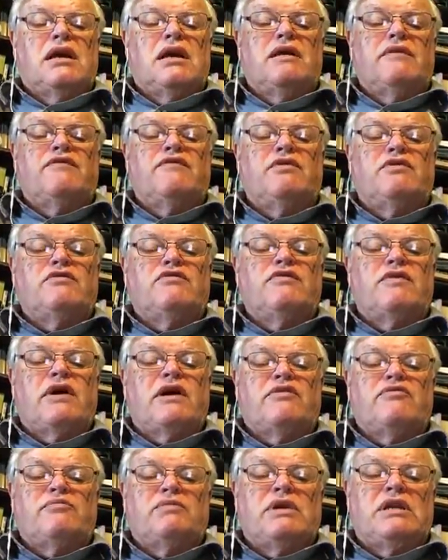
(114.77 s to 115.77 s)
a full
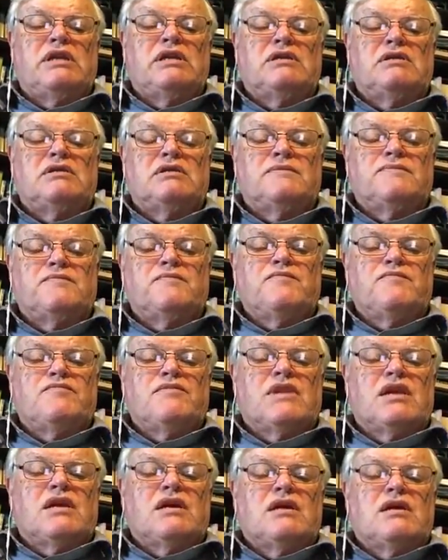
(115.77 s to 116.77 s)
5 minutes,
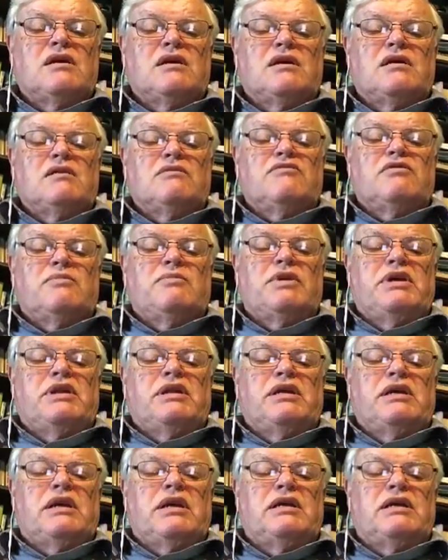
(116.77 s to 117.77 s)
repeat
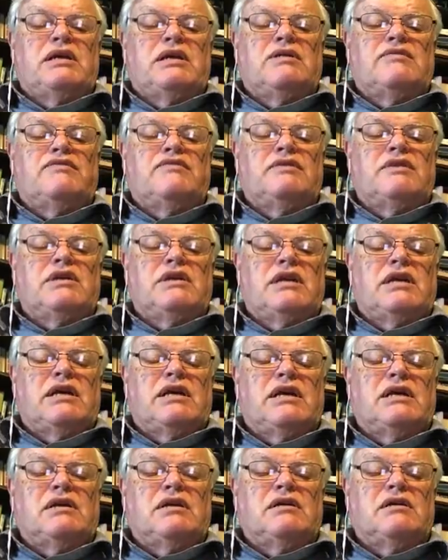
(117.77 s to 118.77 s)
the idea for
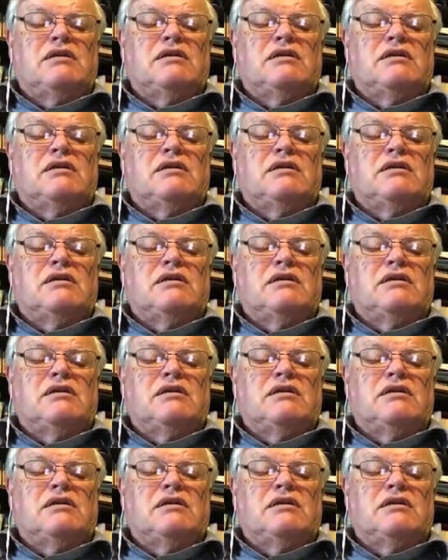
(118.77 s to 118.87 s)
today.